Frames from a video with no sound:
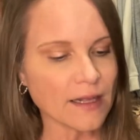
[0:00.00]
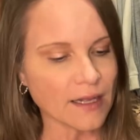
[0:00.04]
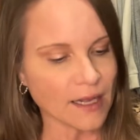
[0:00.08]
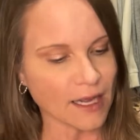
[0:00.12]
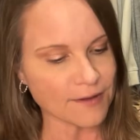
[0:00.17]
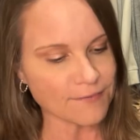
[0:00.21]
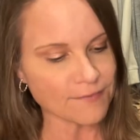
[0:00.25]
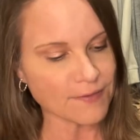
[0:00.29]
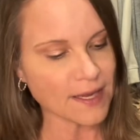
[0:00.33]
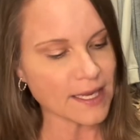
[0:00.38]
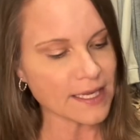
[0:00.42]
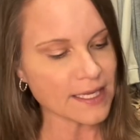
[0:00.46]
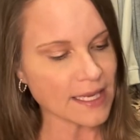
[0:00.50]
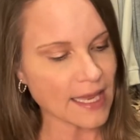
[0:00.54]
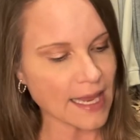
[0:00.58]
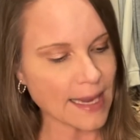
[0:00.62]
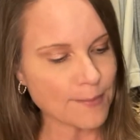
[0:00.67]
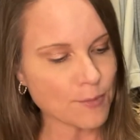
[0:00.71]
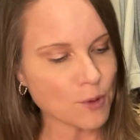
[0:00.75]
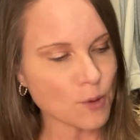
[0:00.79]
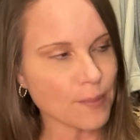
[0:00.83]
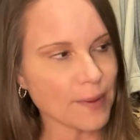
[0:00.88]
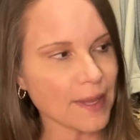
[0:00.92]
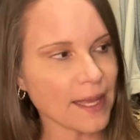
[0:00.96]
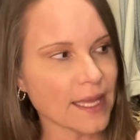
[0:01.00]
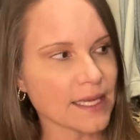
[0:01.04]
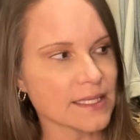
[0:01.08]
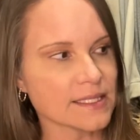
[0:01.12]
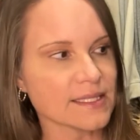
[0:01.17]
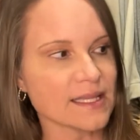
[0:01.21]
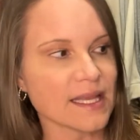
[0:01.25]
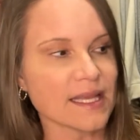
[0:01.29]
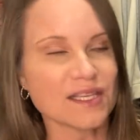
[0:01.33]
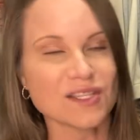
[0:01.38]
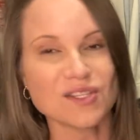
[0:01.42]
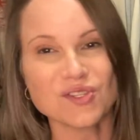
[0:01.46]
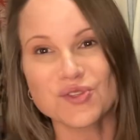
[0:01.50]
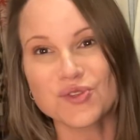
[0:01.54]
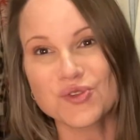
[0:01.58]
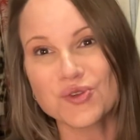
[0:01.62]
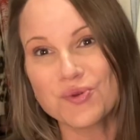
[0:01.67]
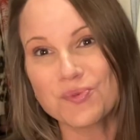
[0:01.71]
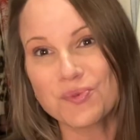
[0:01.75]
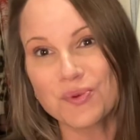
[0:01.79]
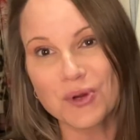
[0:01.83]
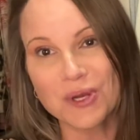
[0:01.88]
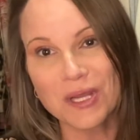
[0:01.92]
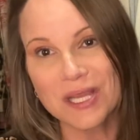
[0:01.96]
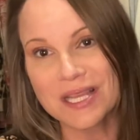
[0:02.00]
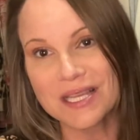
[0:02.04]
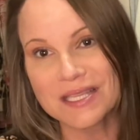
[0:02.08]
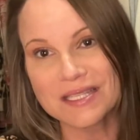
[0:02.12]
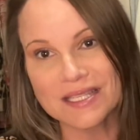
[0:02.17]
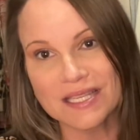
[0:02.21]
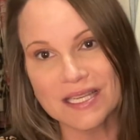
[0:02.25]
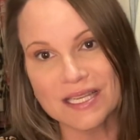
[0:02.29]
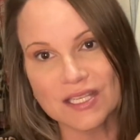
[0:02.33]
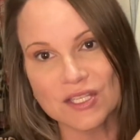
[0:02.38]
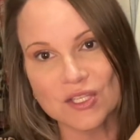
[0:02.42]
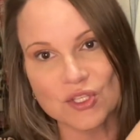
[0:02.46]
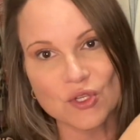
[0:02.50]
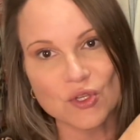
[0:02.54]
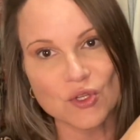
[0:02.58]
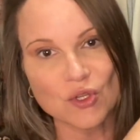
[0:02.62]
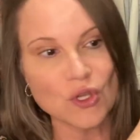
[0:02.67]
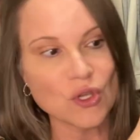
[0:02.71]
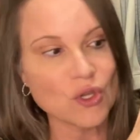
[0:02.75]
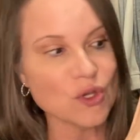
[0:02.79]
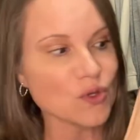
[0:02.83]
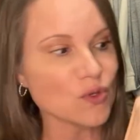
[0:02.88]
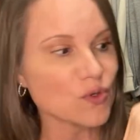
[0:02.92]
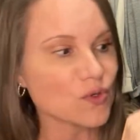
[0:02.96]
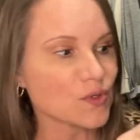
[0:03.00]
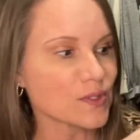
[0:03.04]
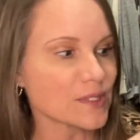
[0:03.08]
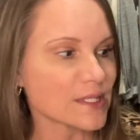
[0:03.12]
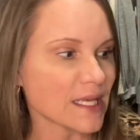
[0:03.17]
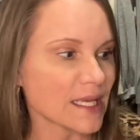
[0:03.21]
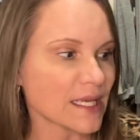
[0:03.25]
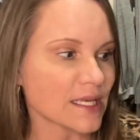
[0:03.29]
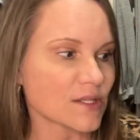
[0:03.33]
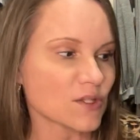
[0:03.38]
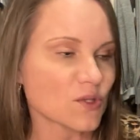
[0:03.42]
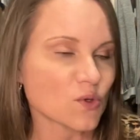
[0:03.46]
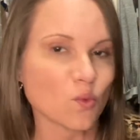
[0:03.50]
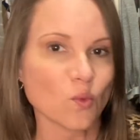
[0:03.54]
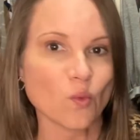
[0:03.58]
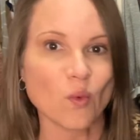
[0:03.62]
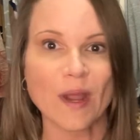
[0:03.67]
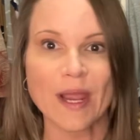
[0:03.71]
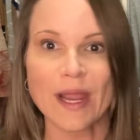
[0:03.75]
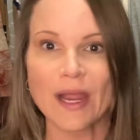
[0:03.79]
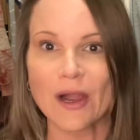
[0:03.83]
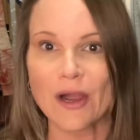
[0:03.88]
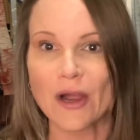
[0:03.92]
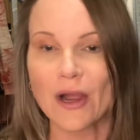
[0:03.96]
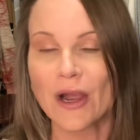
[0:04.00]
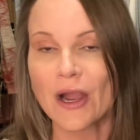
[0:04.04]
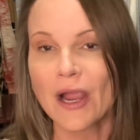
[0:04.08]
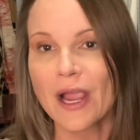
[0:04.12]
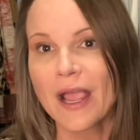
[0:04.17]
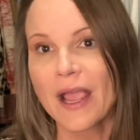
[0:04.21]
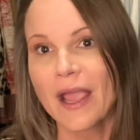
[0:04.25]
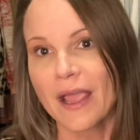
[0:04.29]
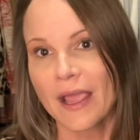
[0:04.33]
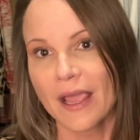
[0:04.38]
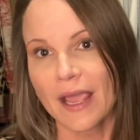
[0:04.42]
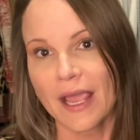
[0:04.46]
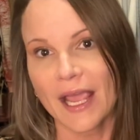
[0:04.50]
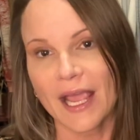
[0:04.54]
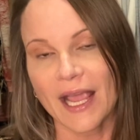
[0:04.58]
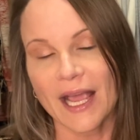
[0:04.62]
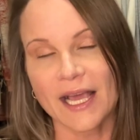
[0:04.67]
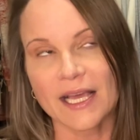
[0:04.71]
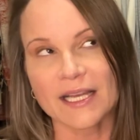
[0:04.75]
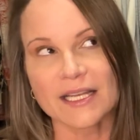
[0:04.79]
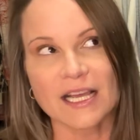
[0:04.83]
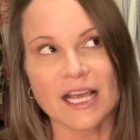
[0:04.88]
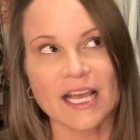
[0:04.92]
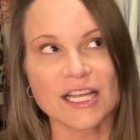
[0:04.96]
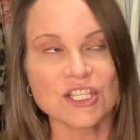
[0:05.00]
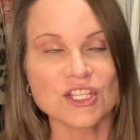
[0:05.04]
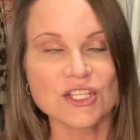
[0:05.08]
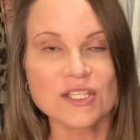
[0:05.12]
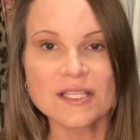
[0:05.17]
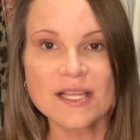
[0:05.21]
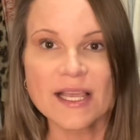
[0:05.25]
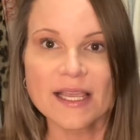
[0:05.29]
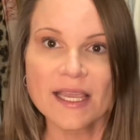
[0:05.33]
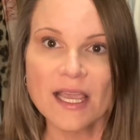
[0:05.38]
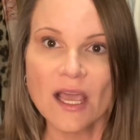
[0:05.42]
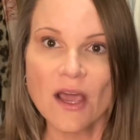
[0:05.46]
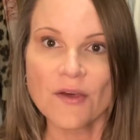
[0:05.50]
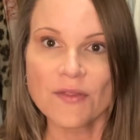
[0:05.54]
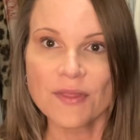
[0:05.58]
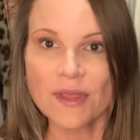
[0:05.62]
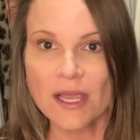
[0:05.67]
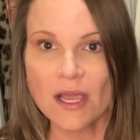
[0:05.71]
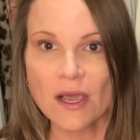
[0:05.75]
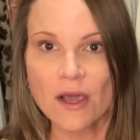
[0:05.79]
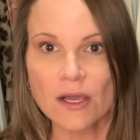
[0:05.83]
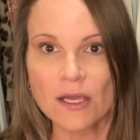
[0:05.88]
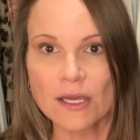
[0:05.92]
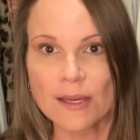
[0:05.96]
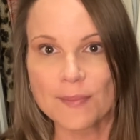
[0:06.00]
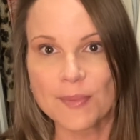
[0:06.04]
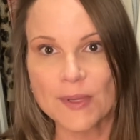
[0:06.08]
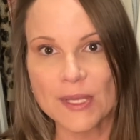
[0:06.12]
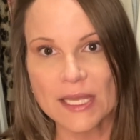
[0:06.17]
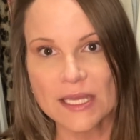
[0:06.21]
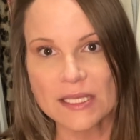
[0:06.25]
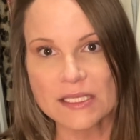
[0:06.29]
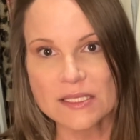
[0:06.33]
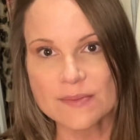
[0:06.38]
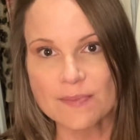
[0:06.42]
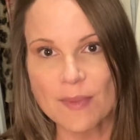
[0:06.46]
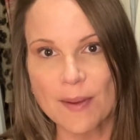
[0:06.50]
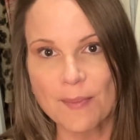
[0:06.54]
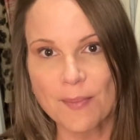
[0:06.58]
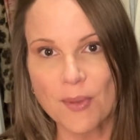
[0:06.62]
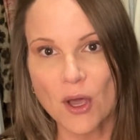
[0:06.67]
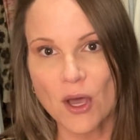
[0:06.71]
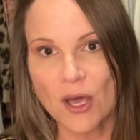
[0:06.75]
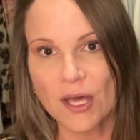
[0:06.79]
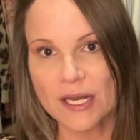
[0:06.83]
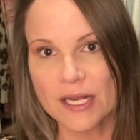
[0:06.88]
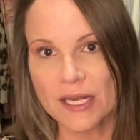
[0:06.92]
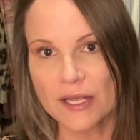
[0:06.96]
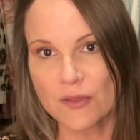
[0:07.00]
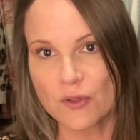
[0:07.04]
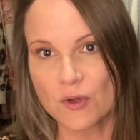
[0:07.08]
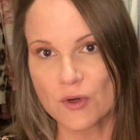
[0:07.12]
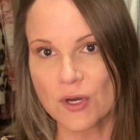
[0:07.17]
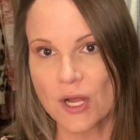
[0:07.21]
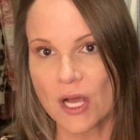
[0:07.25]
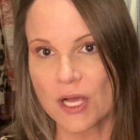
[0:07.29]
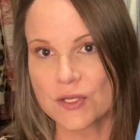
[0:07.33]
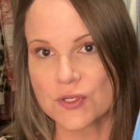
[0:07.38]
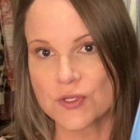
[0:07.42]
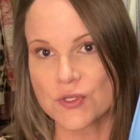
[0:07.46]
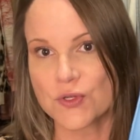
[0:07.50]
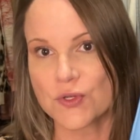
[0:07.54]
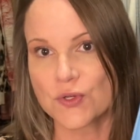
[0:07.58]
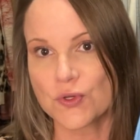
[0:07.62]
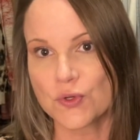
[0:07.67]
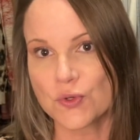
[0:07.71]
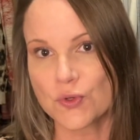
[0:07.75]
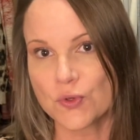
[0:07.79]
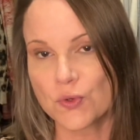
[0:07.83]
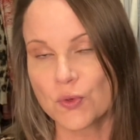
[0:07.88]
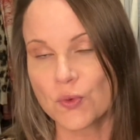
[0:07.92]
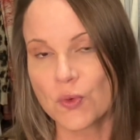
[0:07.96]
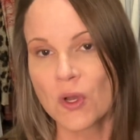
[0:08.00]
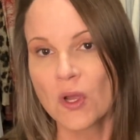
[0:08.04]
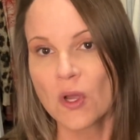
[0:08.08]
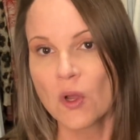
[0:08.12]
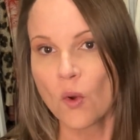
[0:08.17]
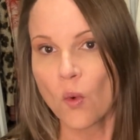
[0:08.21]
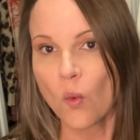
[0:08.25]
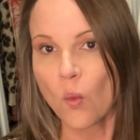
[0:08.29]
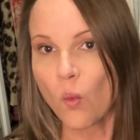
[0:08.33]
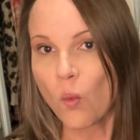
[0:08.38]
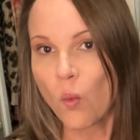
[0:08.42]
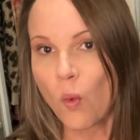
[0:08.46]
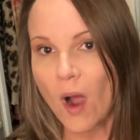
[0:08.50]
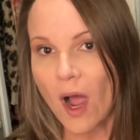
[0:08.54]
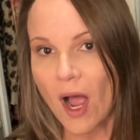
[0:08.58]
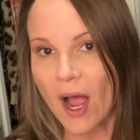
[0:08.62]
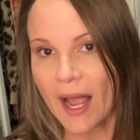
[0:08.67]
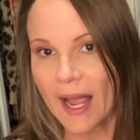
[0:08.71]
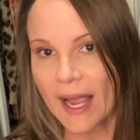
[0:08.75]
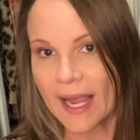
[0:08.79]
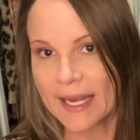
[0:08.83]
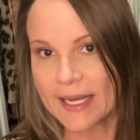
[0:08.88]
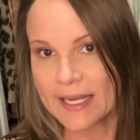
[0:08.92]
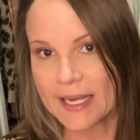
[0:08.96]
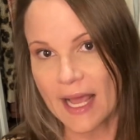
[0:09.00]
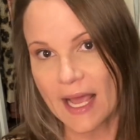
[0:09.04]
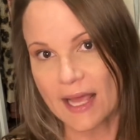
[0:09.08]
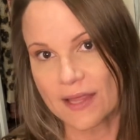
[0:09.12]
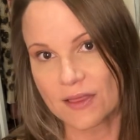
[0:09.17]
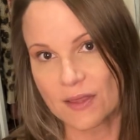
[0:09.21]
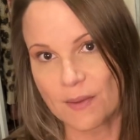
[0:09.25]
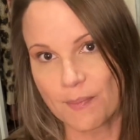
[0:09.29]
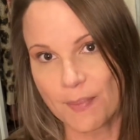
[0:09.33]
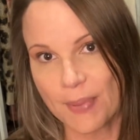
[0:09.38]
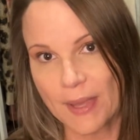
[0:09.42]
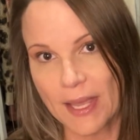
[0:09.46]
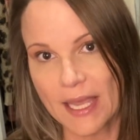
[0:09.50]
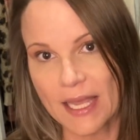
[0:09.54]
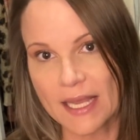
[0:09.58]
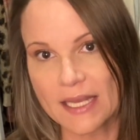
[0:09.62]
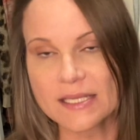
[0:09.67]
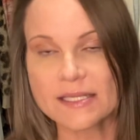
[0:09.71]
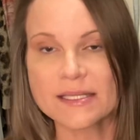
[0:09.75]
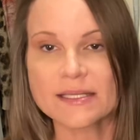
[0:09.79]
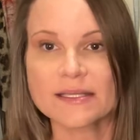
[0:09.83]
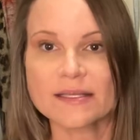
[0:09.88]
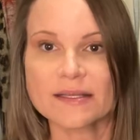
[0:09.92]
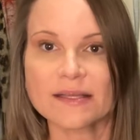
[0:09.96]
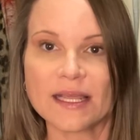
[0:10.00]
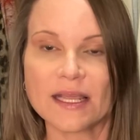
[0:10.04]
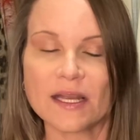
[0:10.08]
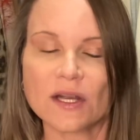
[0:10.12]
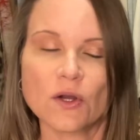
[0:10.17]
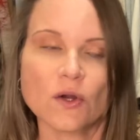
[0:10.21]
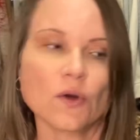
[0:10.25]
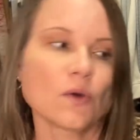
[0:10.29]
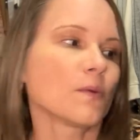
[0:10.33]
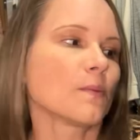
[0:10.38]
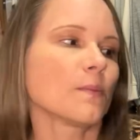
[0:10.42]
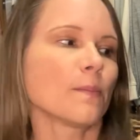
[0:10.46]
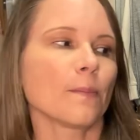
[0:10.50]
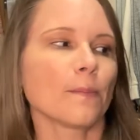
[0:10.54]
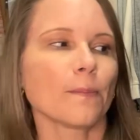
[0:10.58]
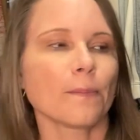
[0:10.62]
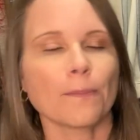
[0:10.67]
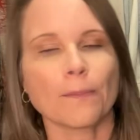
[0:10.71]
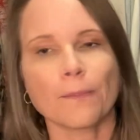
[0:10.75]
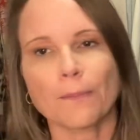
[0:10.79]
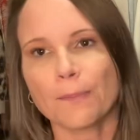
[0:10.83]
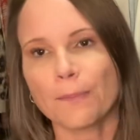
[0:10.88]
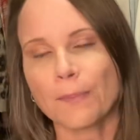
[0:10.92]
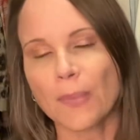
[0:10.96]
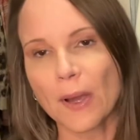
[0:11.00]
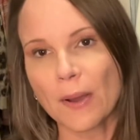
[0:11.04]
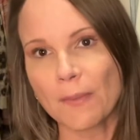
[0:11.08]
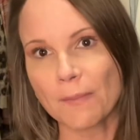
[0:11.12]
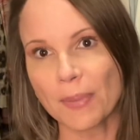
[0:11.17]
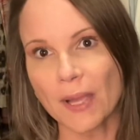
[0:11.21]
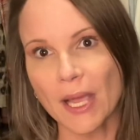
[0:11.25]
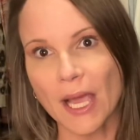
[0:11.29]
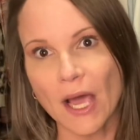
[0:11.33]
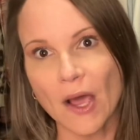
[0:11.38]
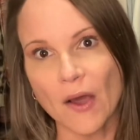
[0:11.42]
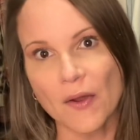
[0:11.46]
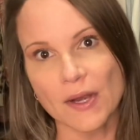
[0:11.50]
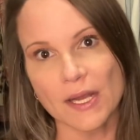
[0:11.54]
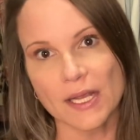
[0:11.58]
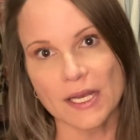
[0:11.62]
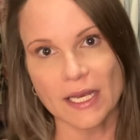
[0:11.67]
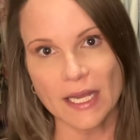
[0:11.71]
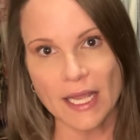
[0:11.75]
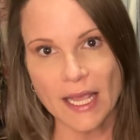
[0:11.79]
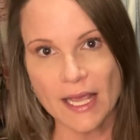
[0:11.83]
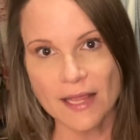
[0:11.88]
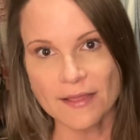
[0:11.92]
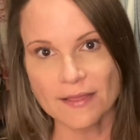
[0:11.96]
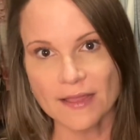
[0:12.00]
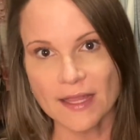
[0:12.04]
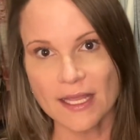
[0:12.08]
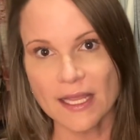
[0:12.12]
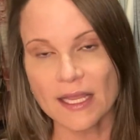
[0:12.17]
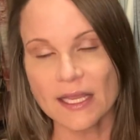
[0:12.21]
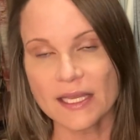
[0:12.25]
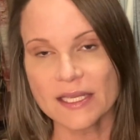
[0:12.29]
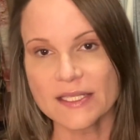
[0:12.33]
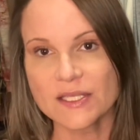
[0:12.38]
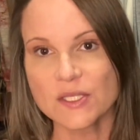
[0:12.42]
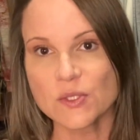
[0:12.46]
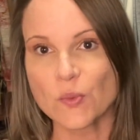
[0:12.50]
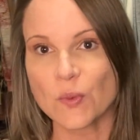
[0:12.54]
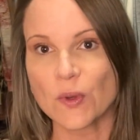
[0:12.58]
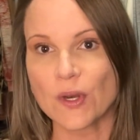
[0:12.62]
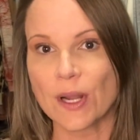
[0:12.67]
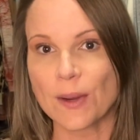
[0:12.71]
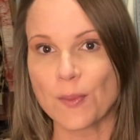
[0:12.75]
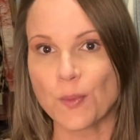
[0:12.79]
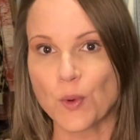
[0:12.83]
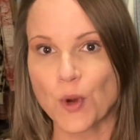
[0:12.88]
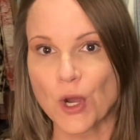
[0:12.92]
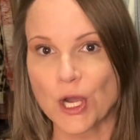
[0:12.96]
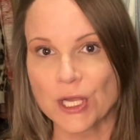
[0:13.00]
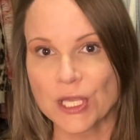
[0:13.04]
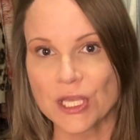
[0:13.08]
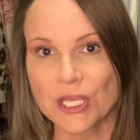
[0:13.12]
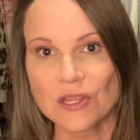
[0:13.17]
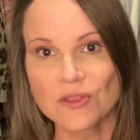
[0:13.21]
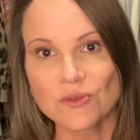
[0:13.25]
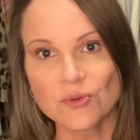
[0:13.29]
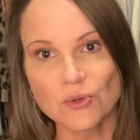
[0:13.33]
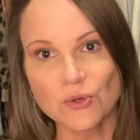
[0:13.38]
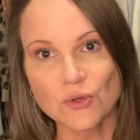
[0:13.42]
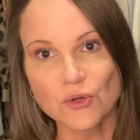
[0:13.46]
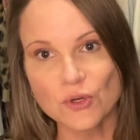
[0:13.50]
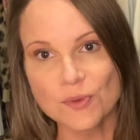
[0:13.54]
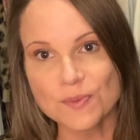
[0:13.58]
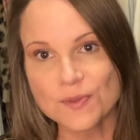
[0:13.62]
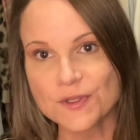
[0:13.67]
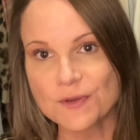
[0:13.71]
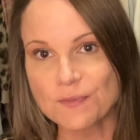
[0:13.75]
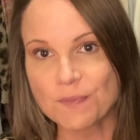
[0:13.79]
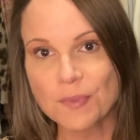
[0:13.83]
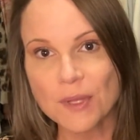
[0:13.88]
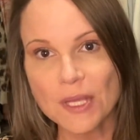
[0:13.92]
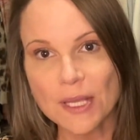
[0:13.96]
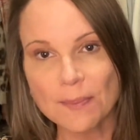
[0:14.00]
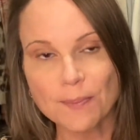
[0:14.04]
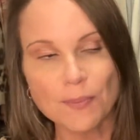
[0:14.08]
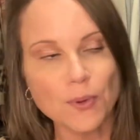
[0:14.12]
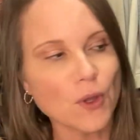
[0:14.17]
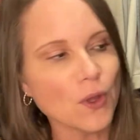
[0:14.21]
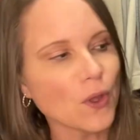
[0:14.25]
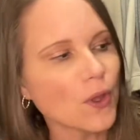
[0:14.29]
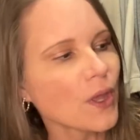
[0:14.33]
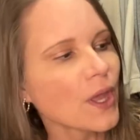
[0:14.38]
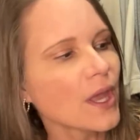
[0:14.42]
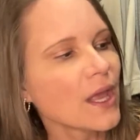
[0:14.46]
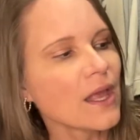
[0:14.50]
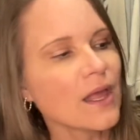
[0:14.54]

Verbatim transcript: I find camera bags like super easy to use and to wear, and I just like how they hug up against my body. They're not too wide at the base. They don't bump out and hit things when I'm walking through groups of people.